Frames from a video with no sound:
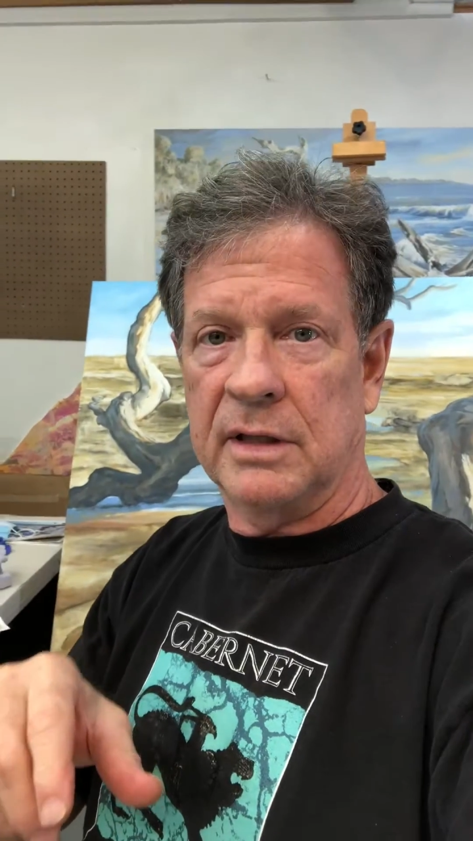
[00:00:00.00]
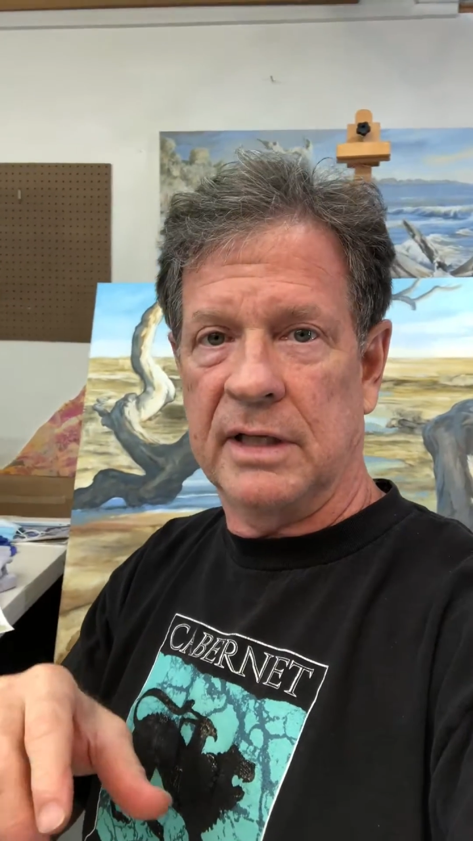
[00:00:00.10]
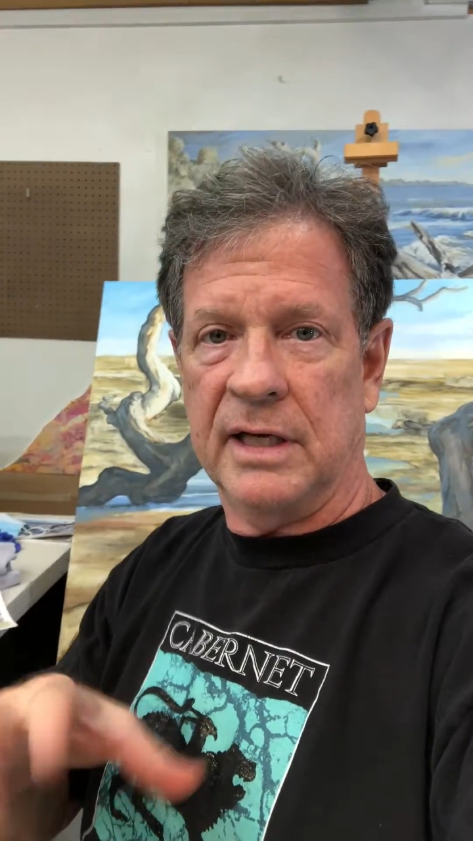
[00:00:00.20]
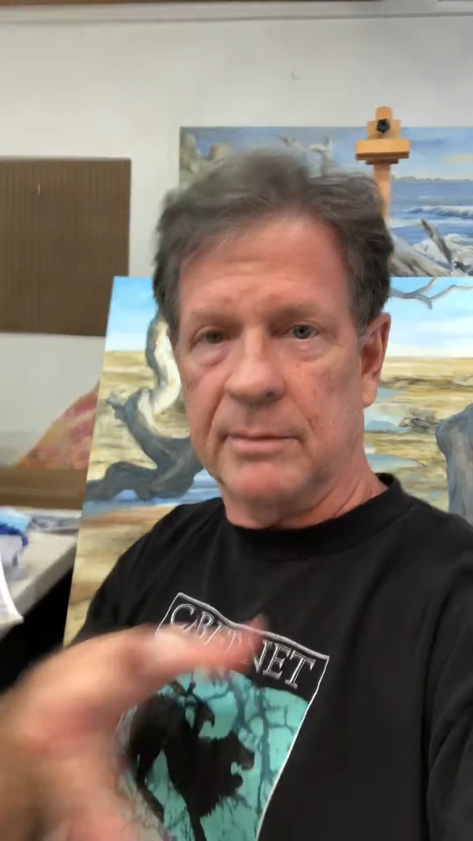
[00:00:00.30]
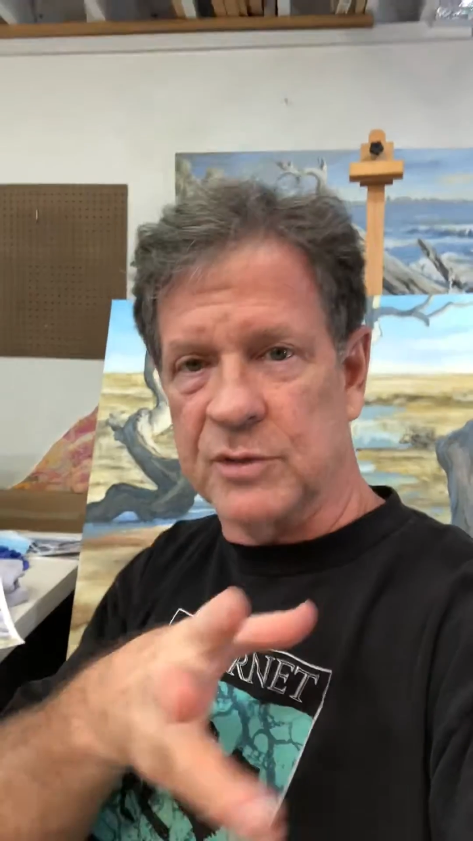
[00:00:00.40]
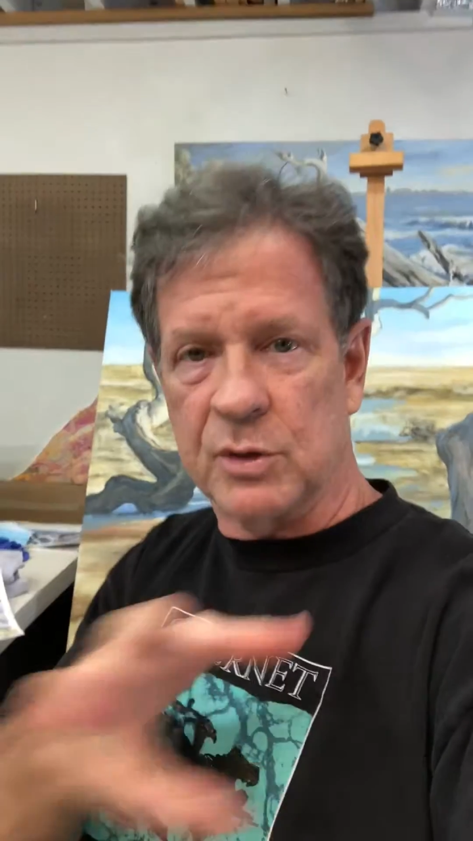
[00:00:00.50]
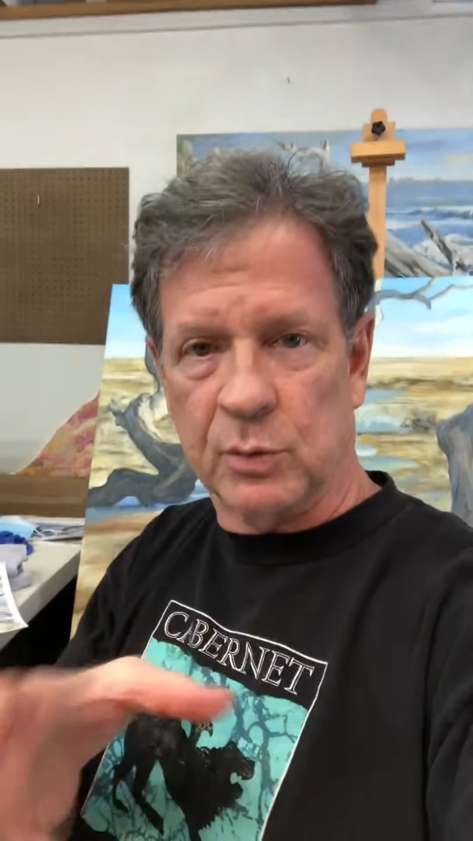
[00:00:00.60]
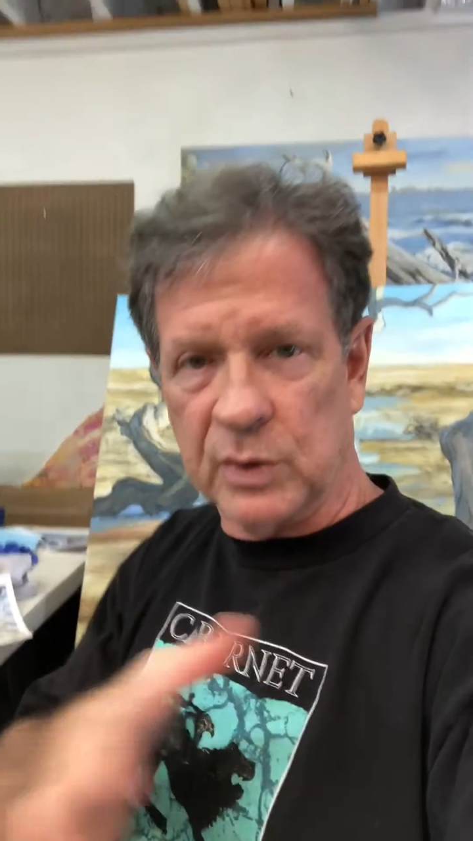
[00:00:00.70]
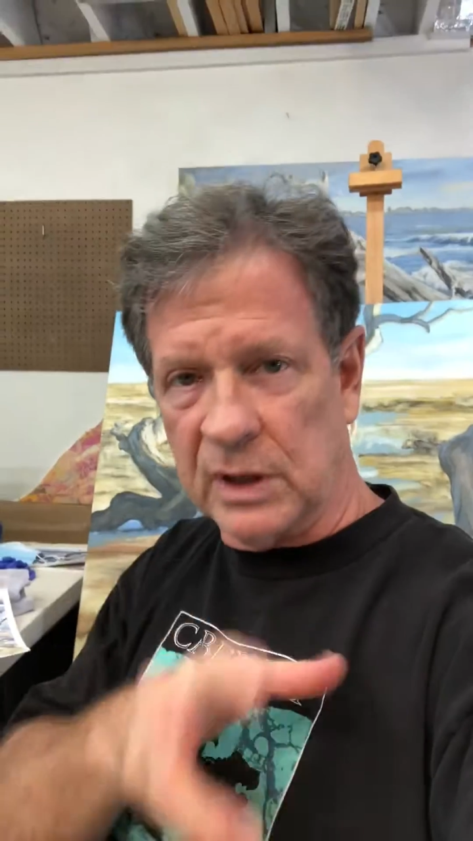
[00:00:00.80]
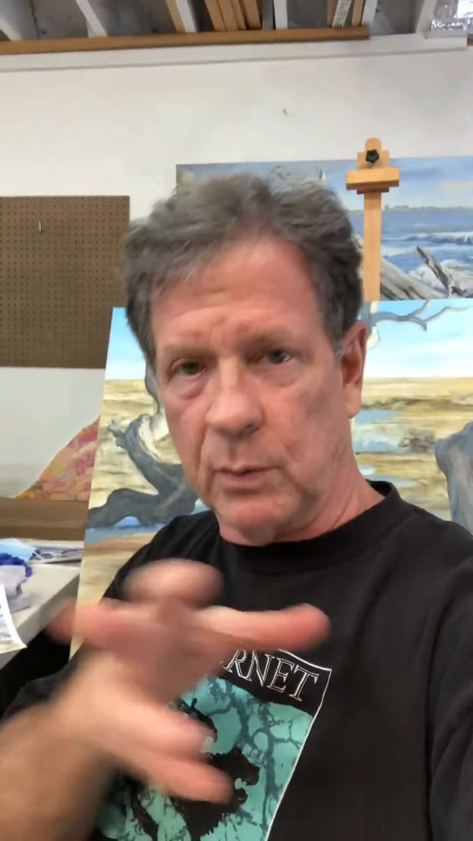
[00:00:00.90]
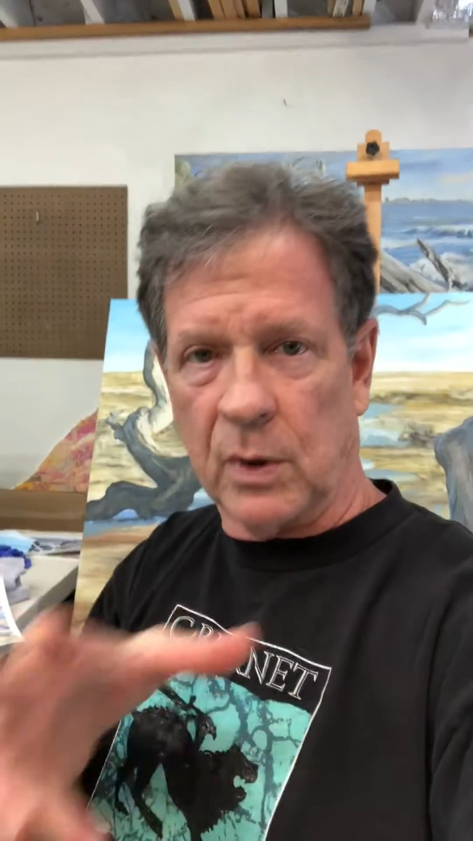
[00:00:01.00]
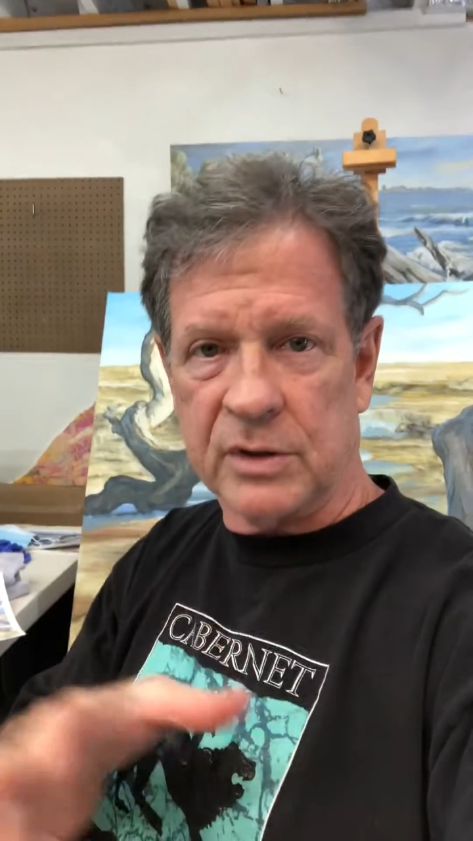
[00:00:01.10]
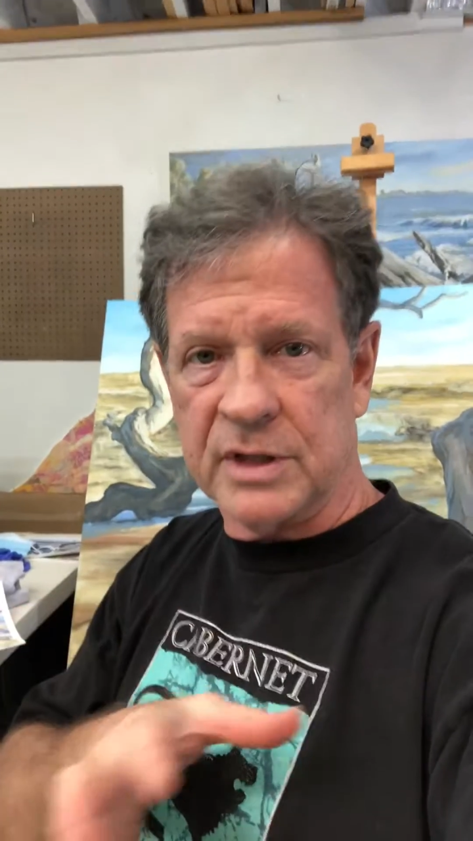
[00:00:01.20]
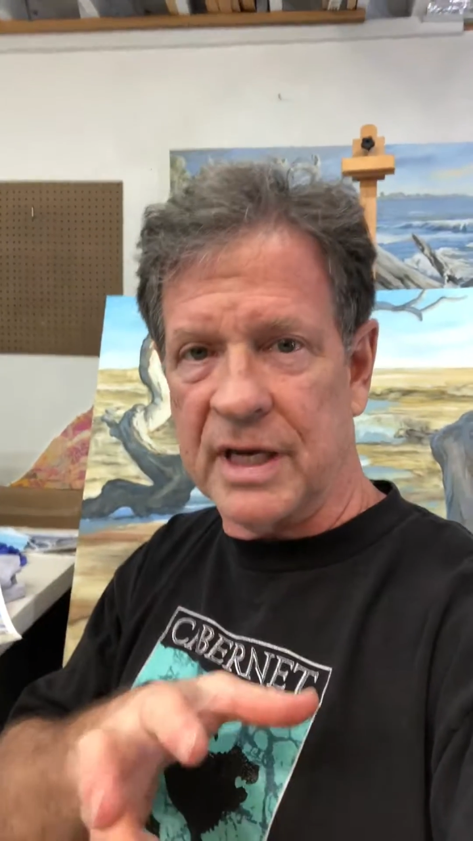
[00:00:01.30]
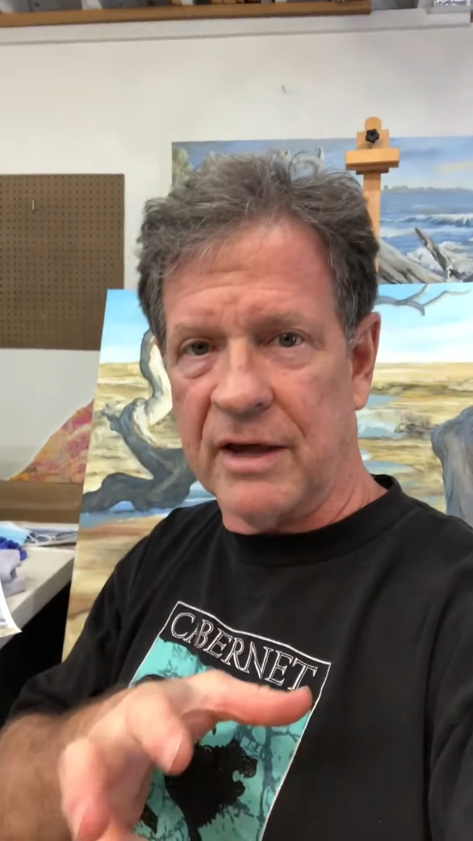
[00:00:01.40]
get them to really
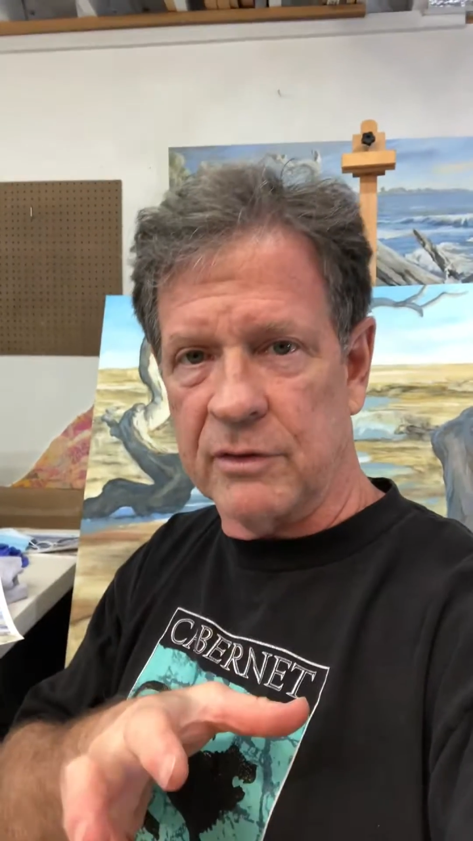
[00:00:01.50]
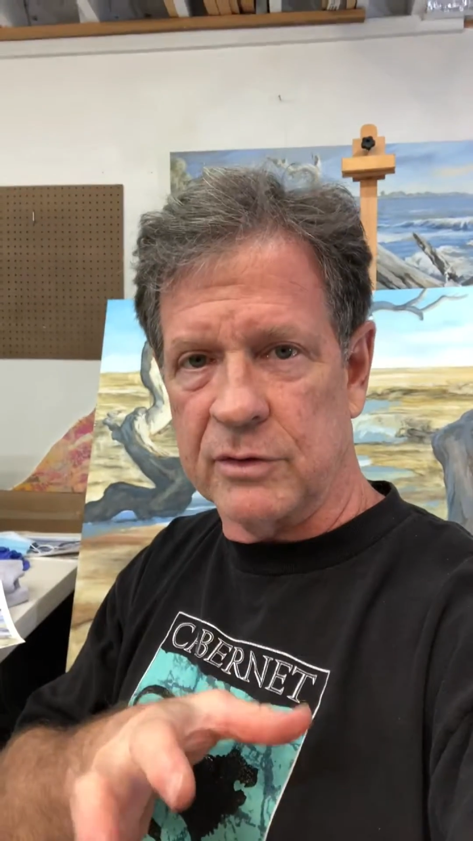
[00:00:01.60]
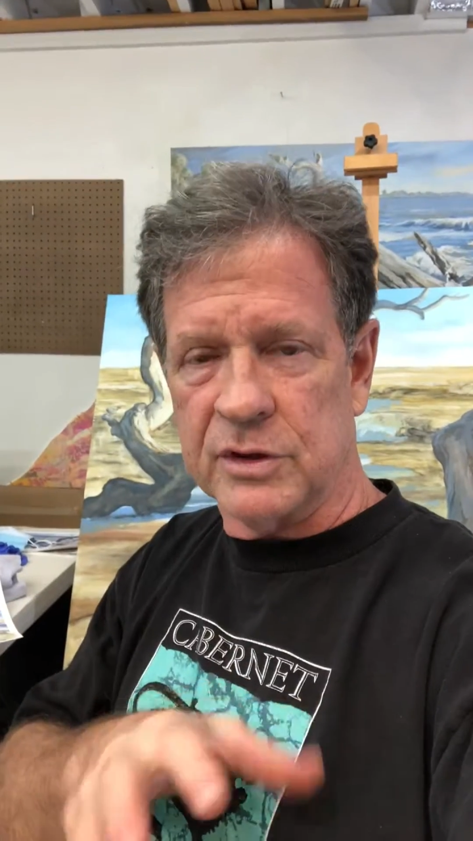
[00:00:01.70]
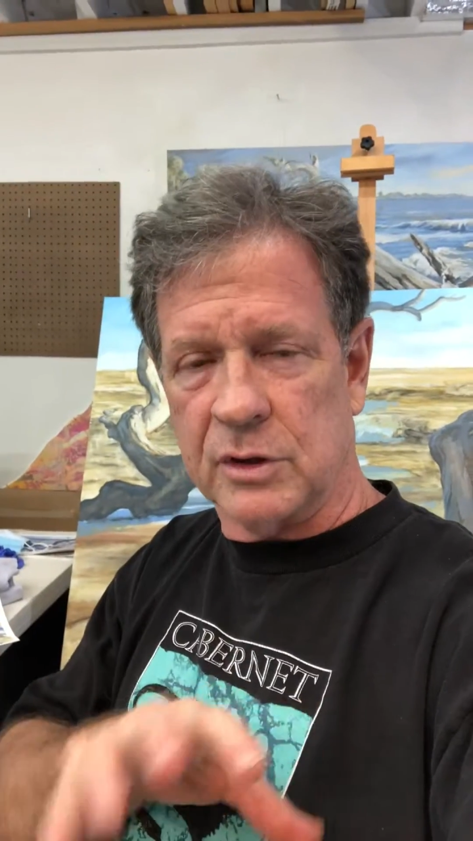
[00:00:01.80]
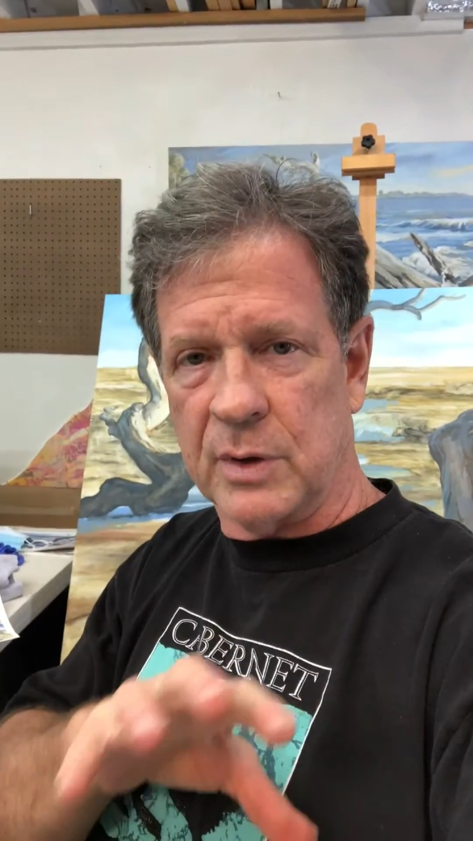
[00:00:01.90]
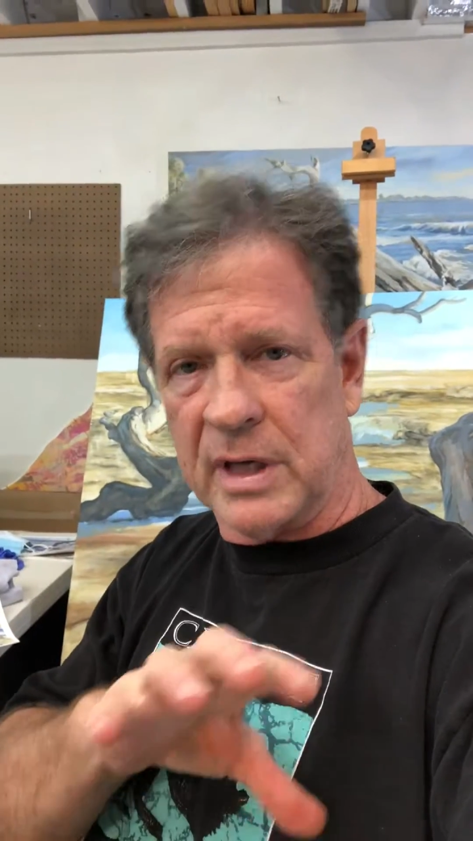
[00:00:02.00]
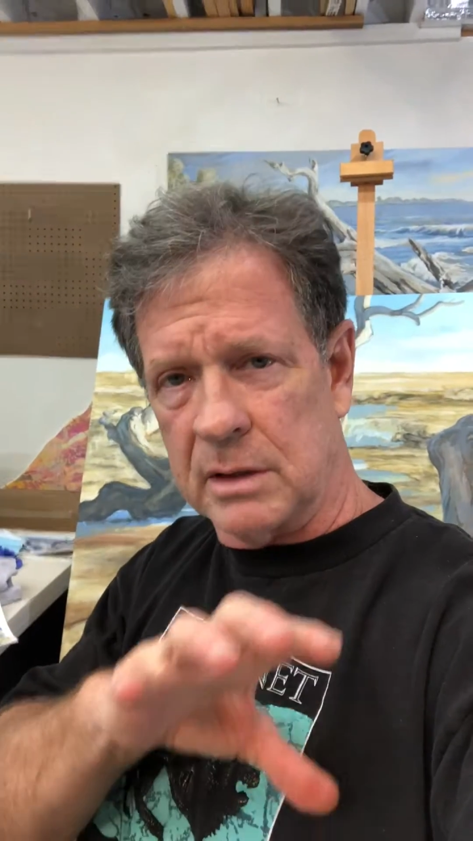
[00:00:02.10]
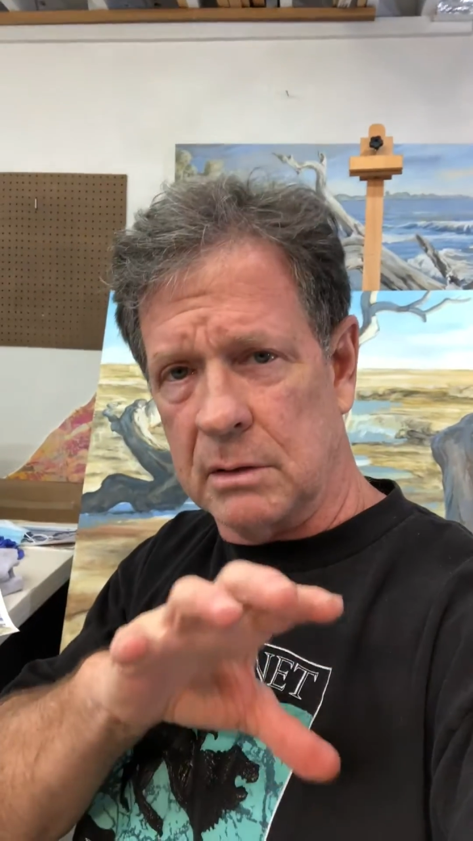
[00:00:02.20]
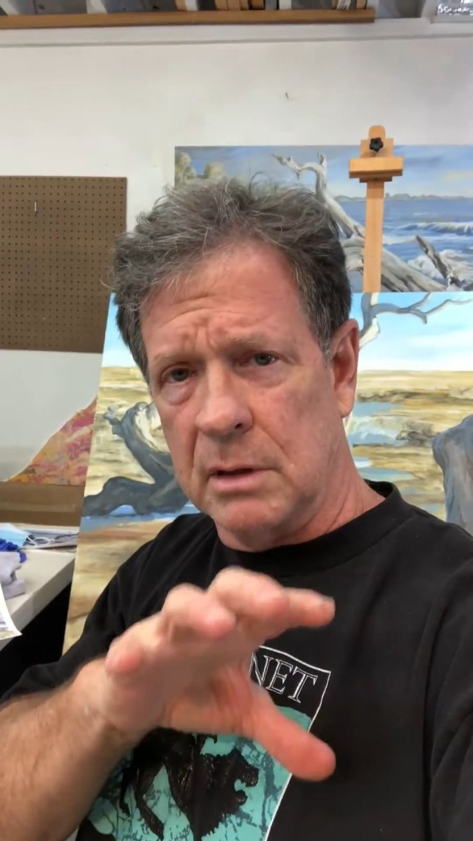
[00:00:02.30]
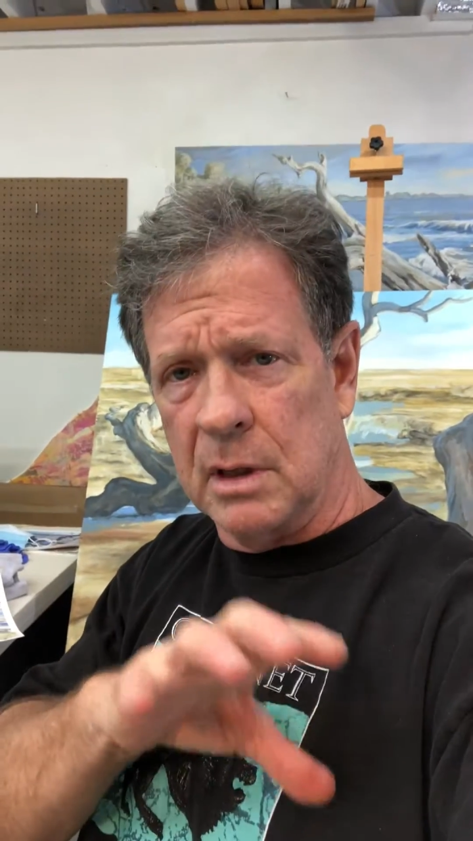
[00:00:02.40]
work together to create